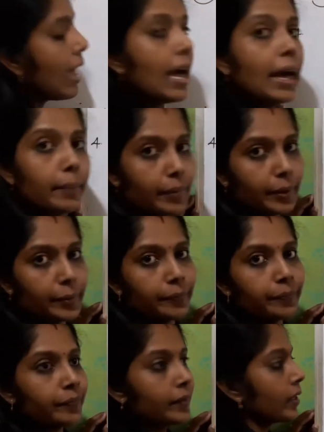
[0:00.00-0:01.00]
ampere.
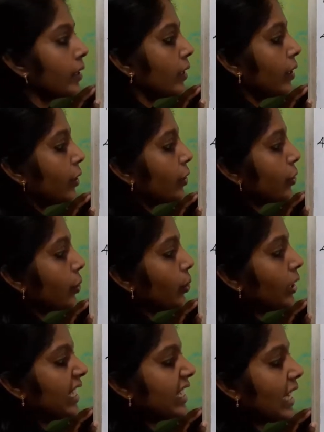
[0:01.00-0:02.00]
So
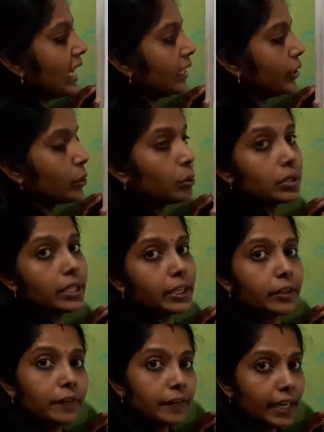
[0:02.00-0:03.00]
these are the two set
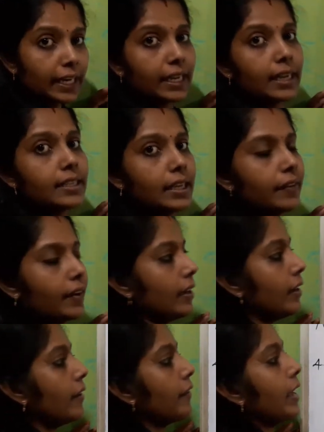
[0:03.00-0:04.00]
of data
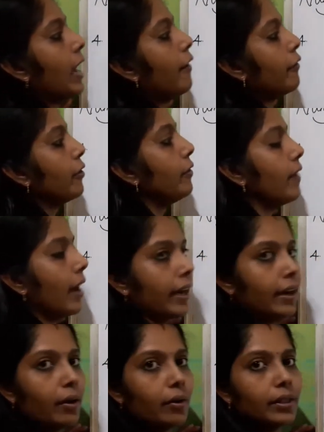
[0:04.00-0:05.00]
given. We have to find
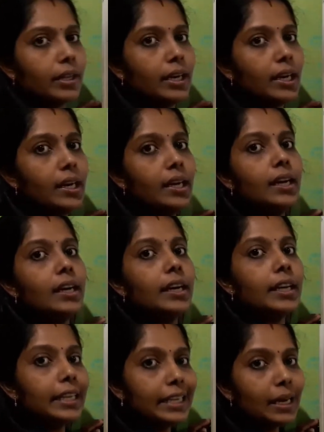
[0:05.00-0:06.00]
out the
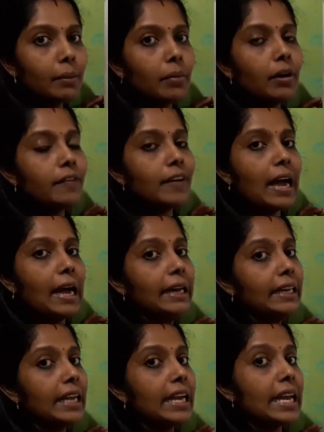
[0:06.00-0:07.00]
E.M.F
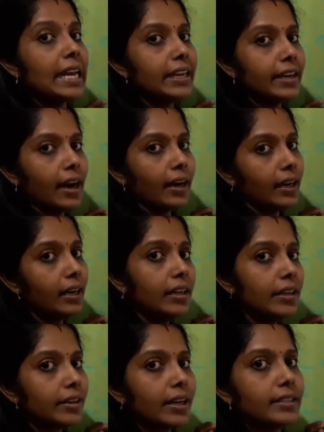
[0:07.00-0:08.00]
and internal
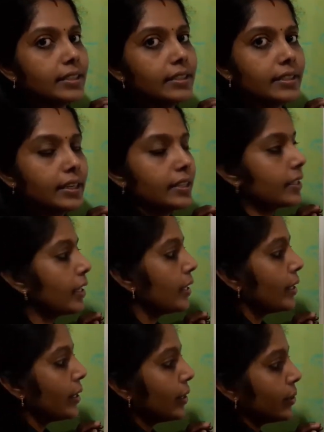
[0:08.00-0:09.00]
resistance.
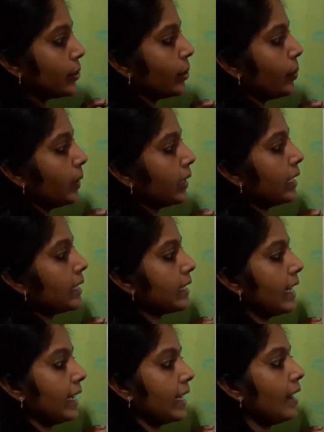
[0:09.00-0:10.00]
So with this
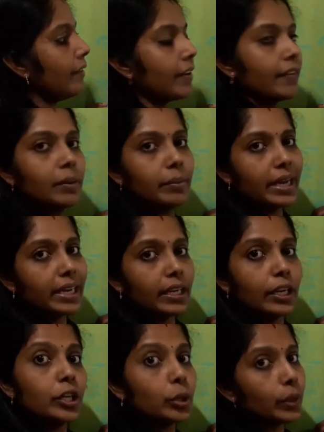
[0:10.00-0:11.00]
data, we will
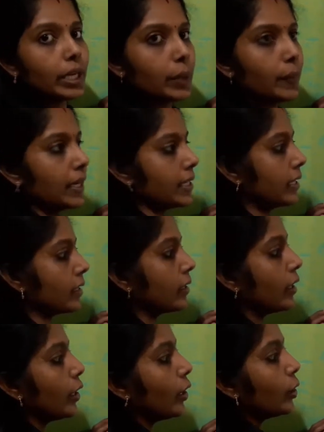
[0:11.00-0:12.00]
make two equations.
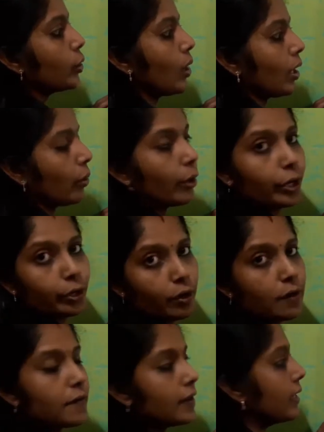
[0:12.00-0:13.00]
So according to
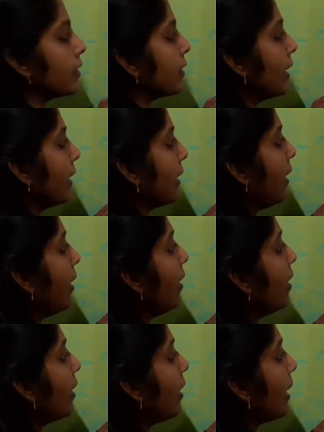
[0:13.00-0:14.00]
our first data,
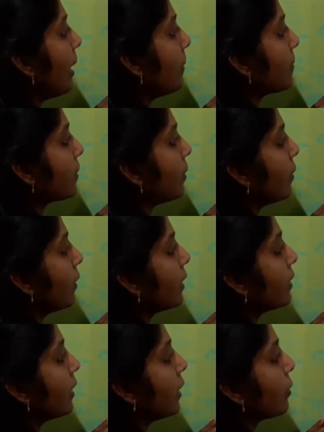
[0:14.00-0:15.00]
epsilon is
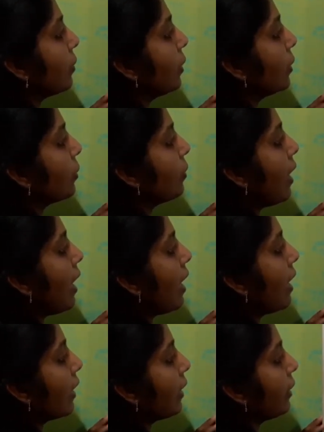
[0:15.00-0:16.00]
equal to I